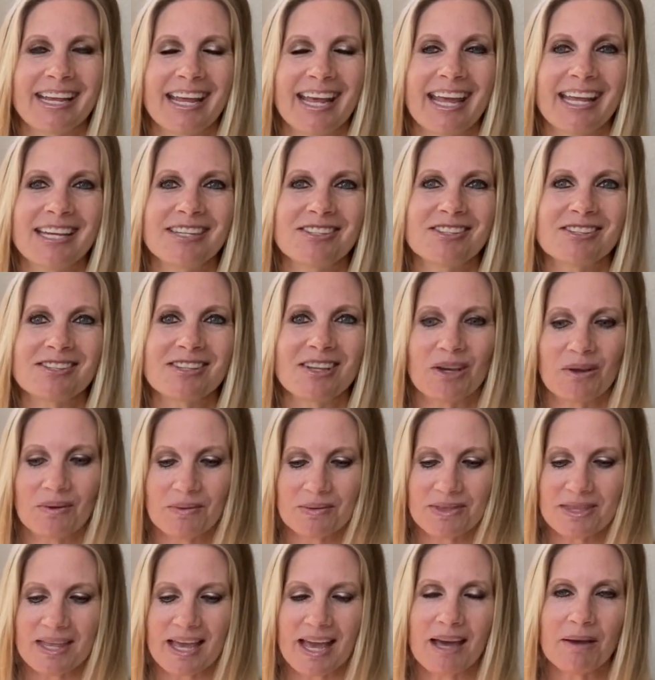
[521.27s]
And
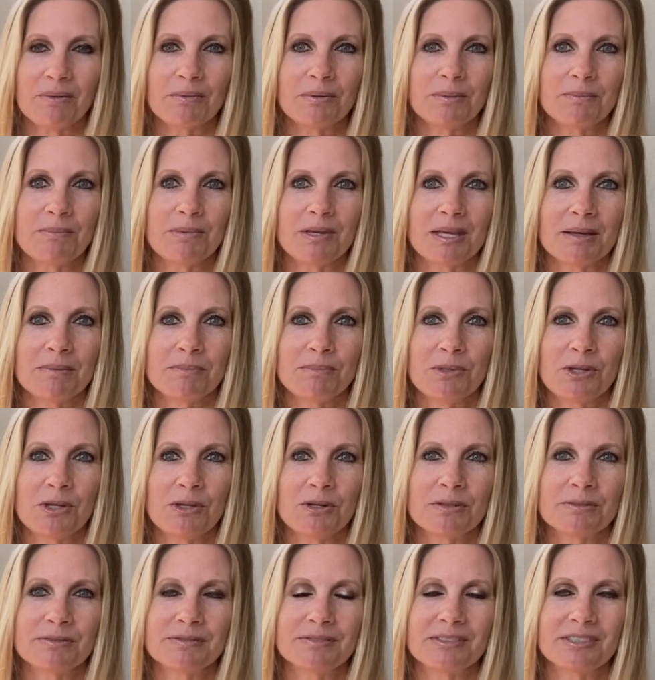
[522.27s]
so that will be a
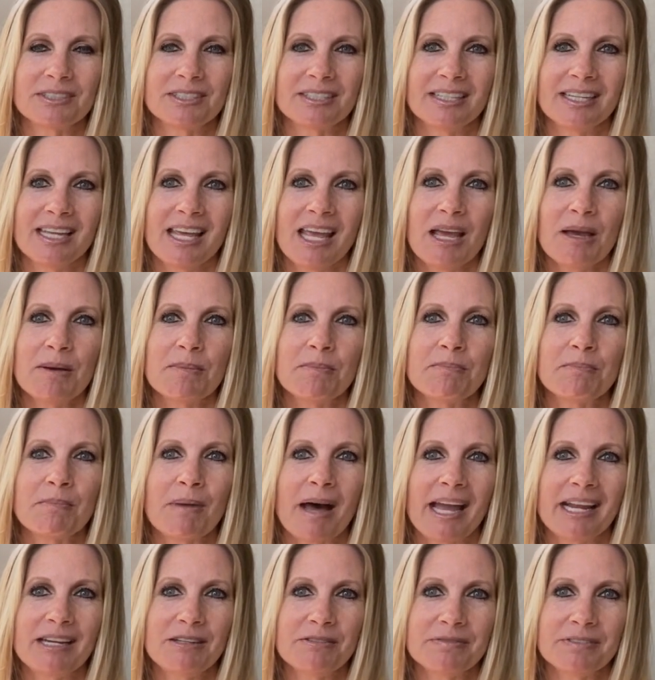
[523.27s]
beautiful
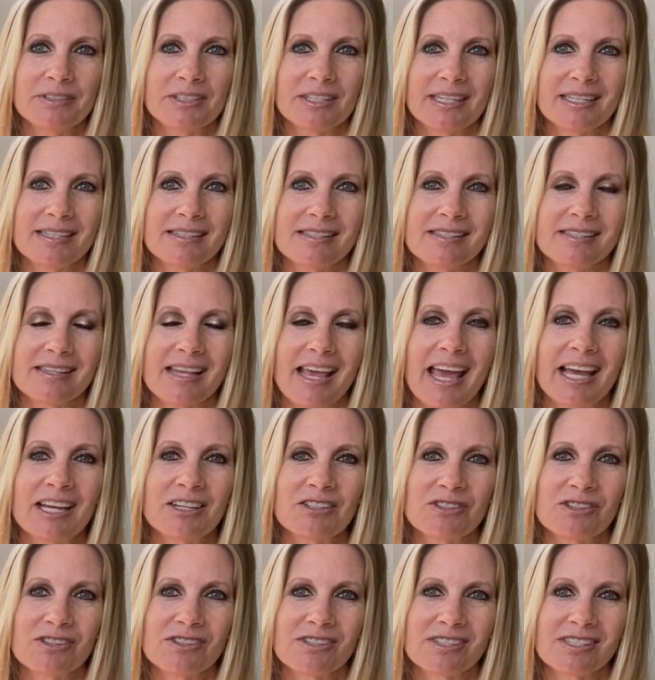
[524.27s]
mindfulness
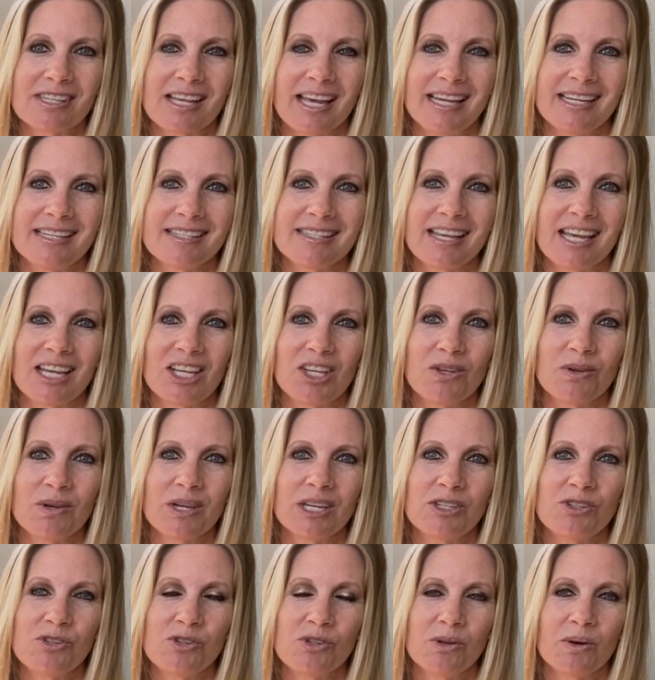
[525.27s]
exercise that you
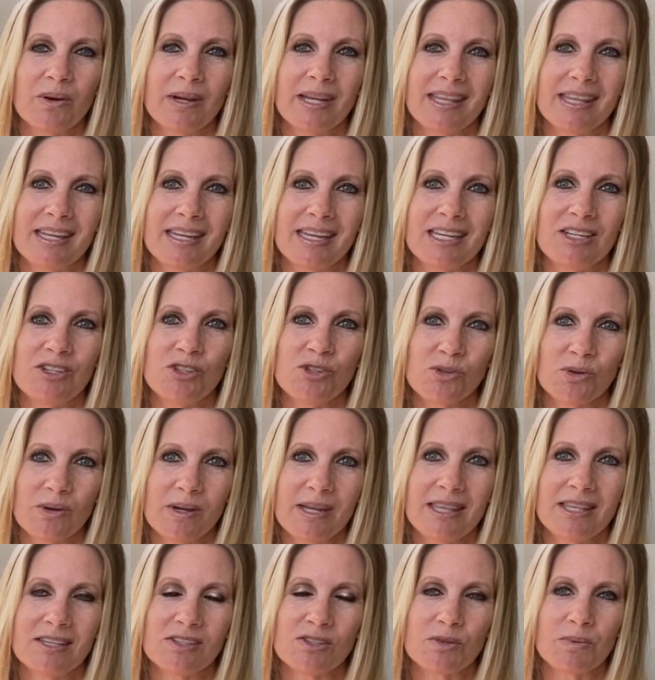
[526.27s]
can enjoy
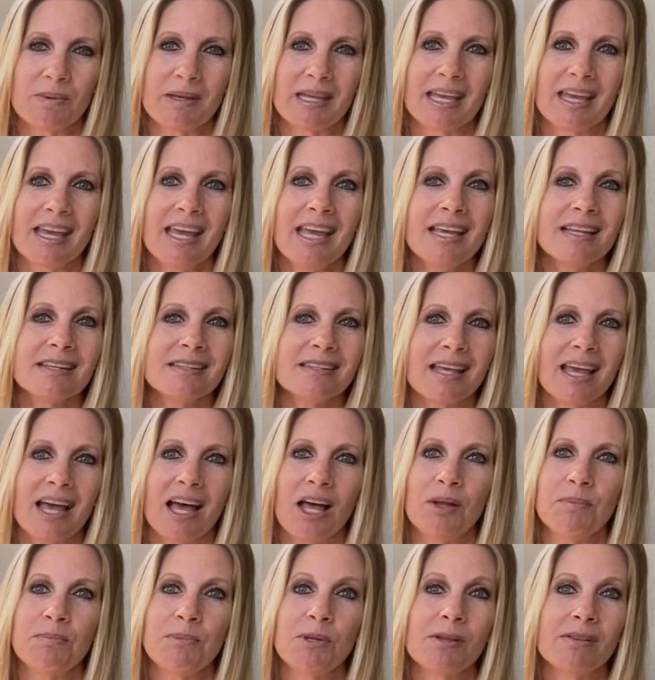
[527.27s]
this week to
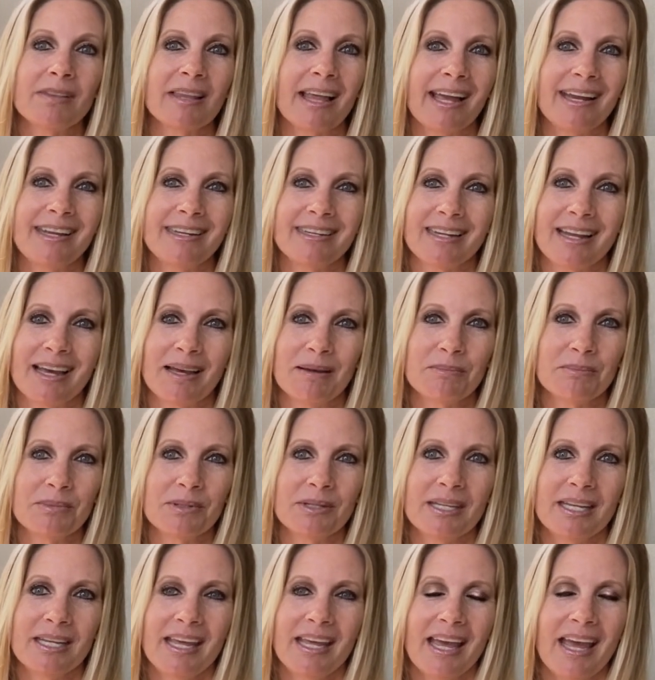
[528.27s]
help you lighten up
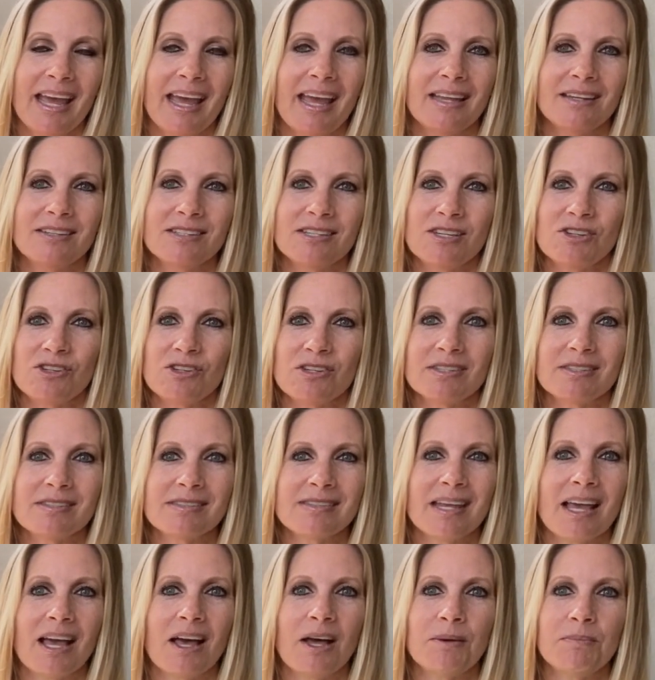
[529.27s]
and to just
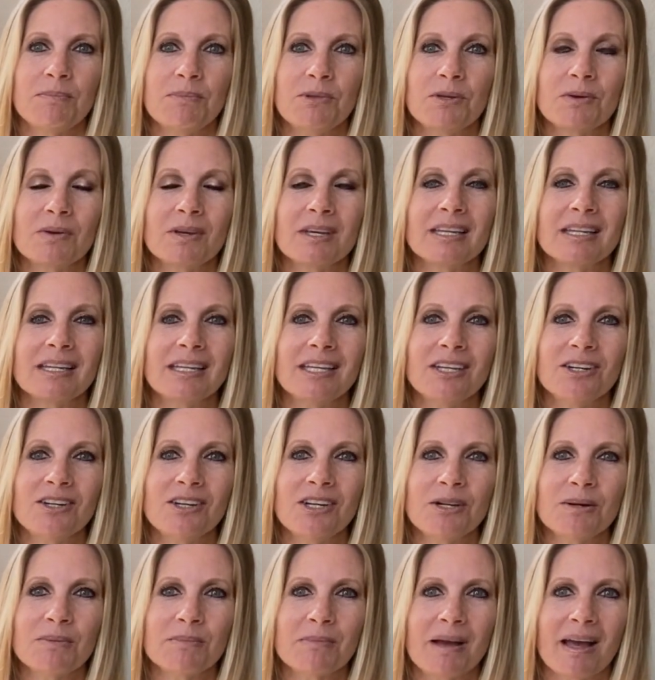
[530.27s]
help you clear
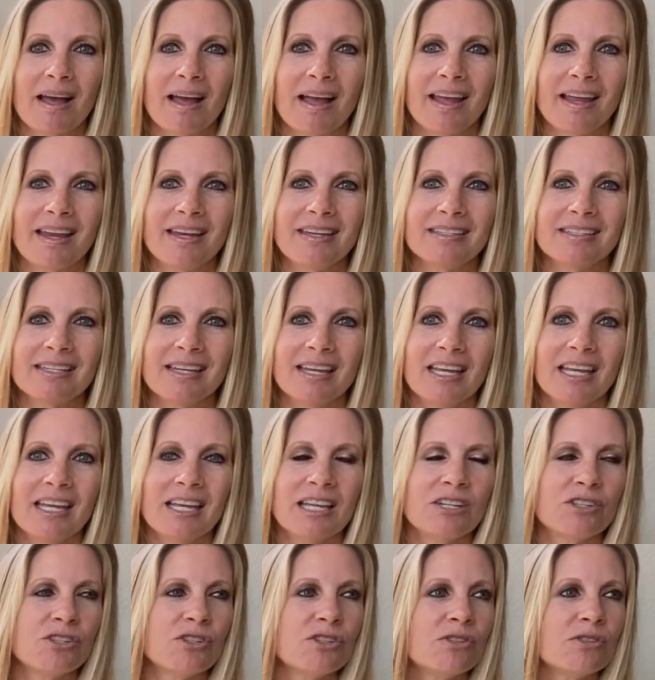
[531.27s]
your mind,
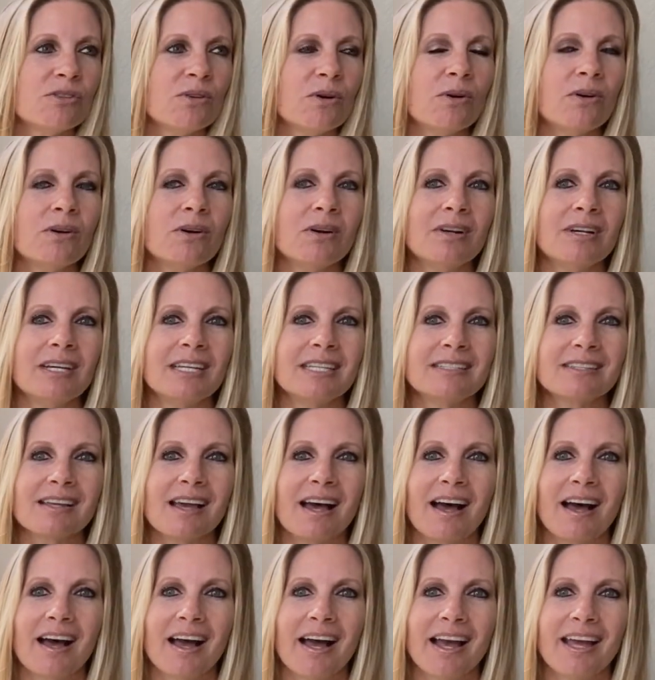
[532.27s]
soar into
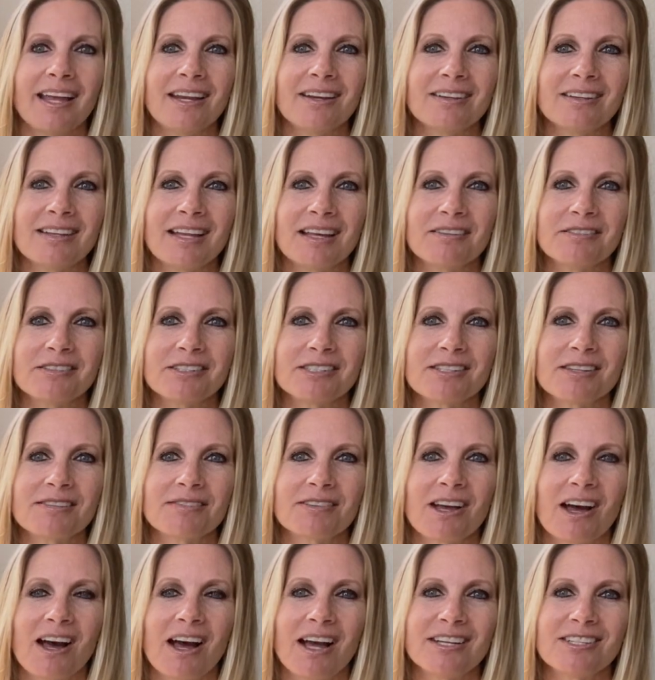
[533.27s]
higher levels of
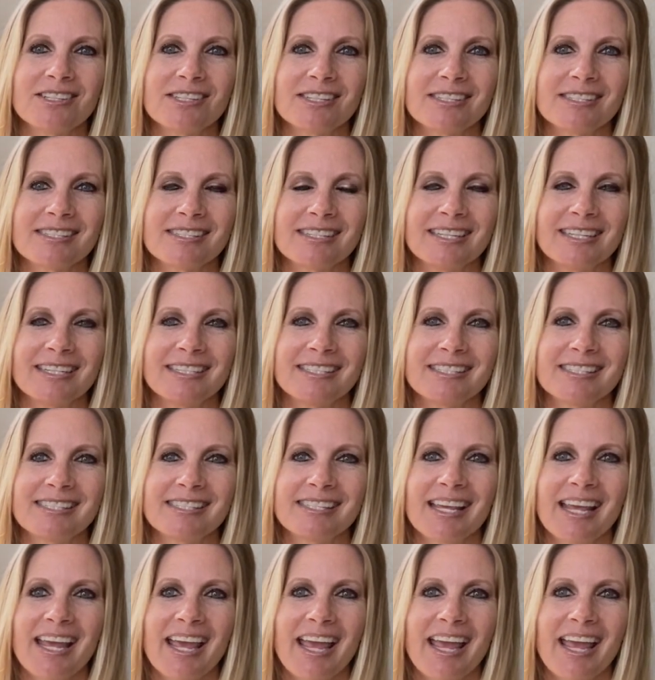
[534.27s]
consciousness,